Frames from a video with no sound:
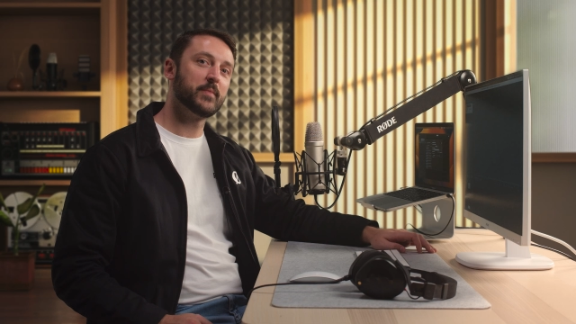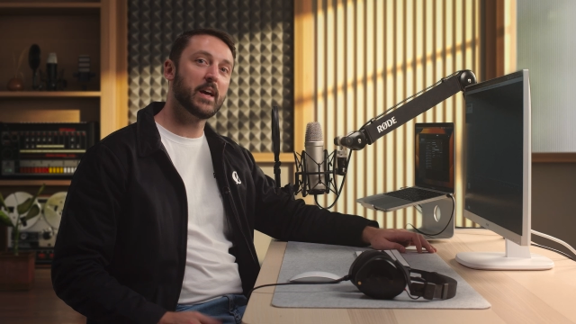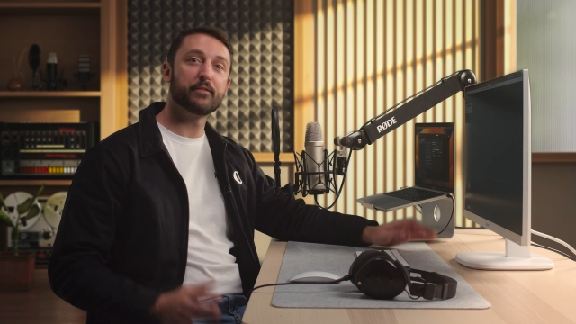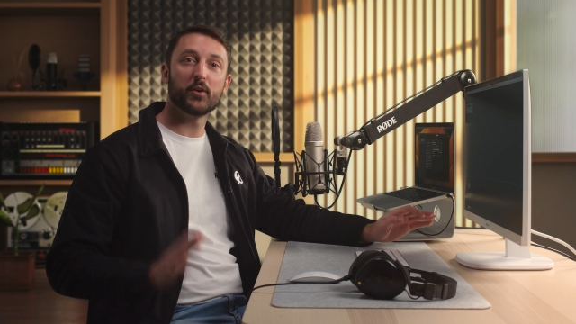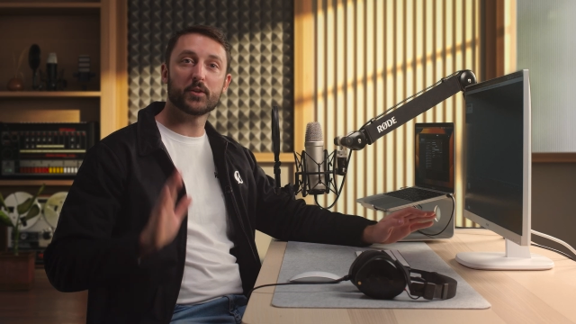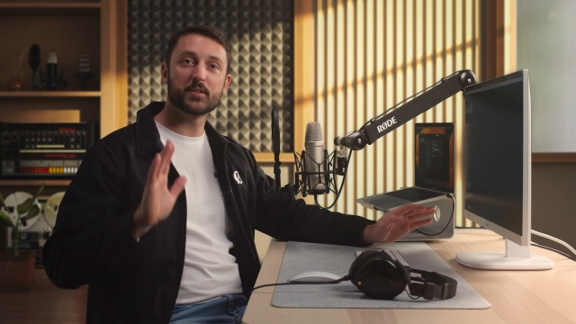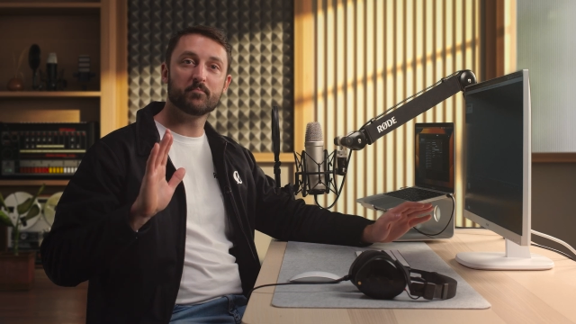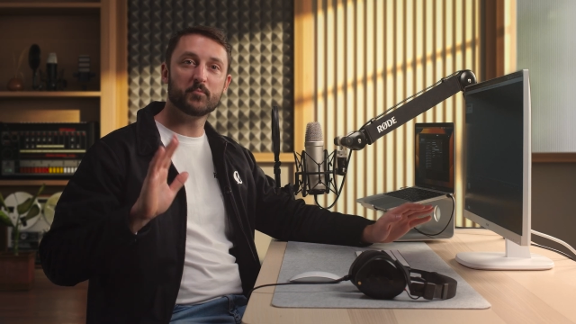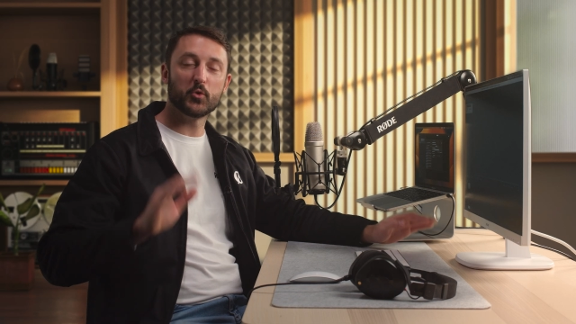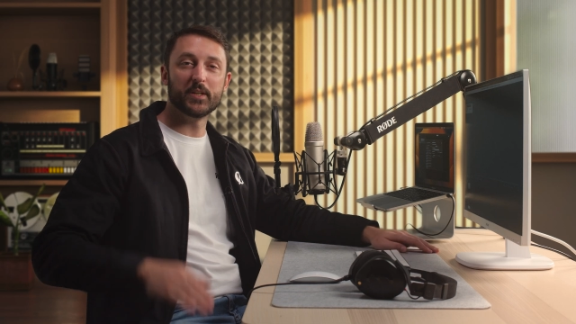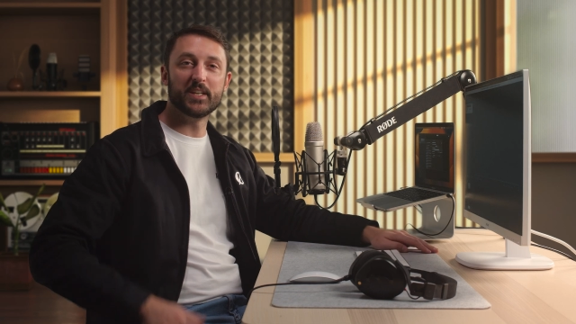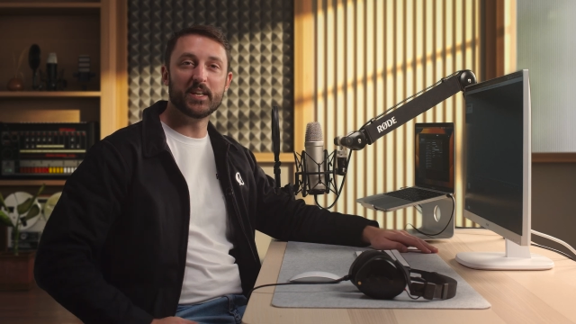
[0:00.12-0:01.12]
Hey folks,
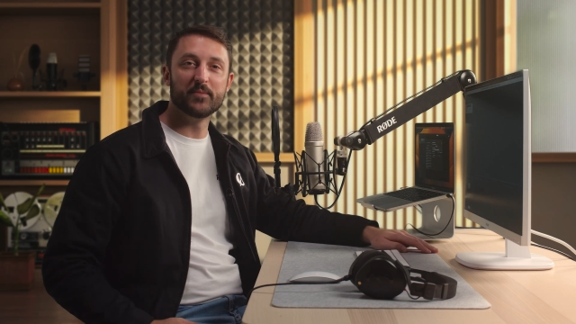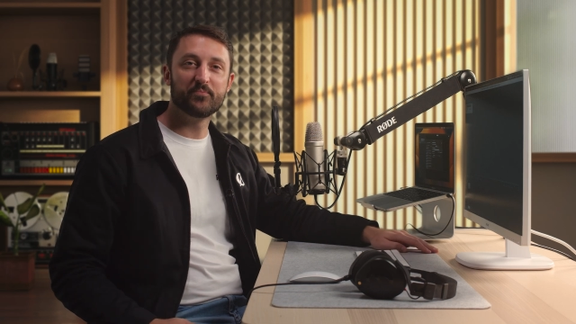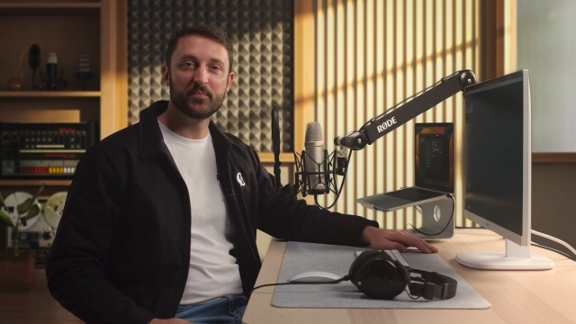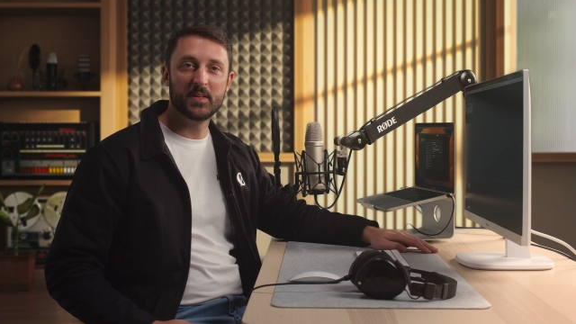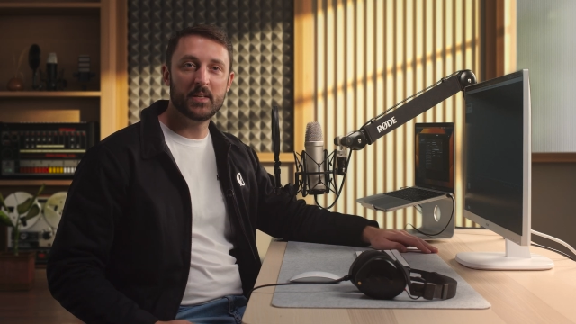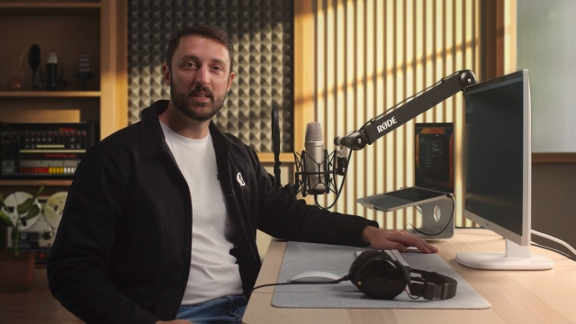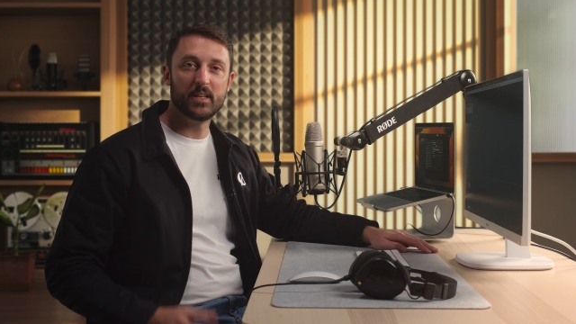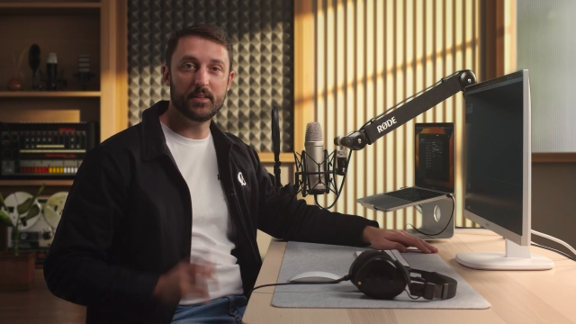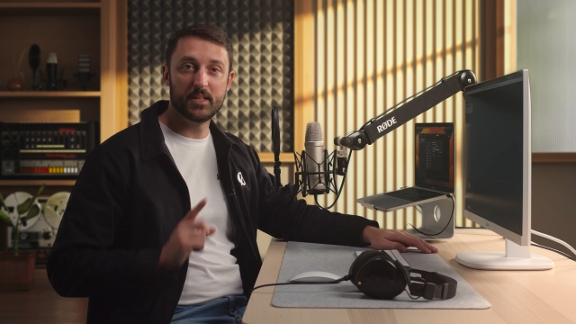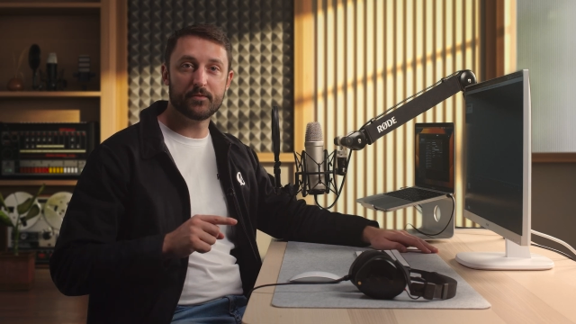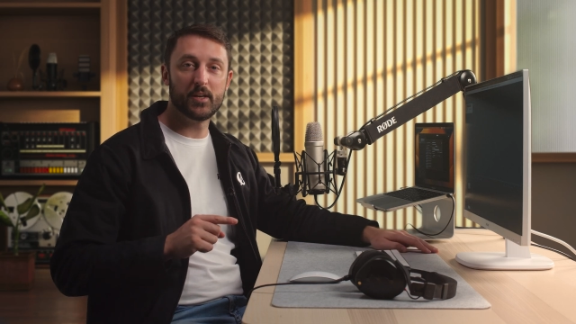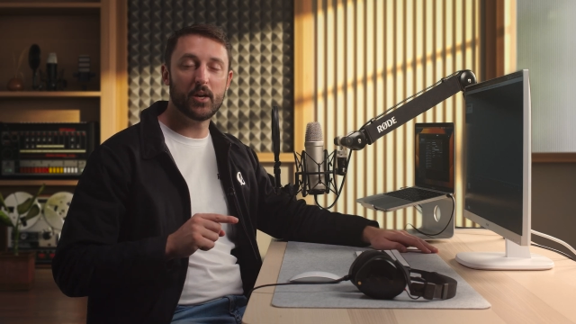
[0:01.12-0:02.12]
Julian here. In
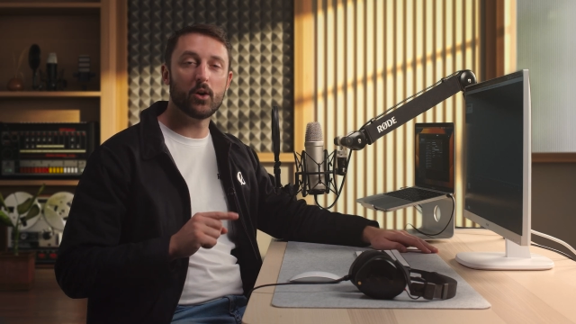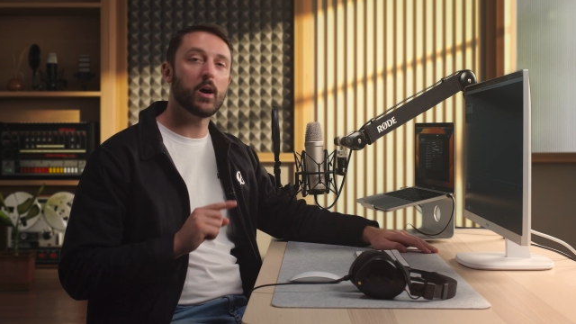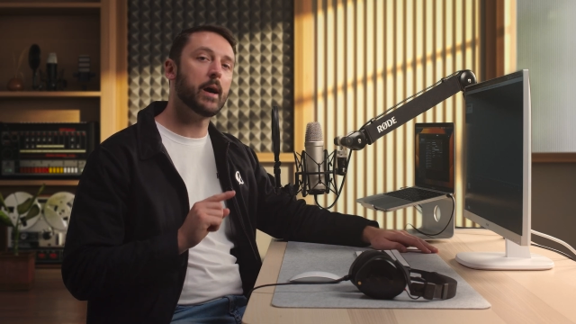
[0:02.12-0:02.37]
this video,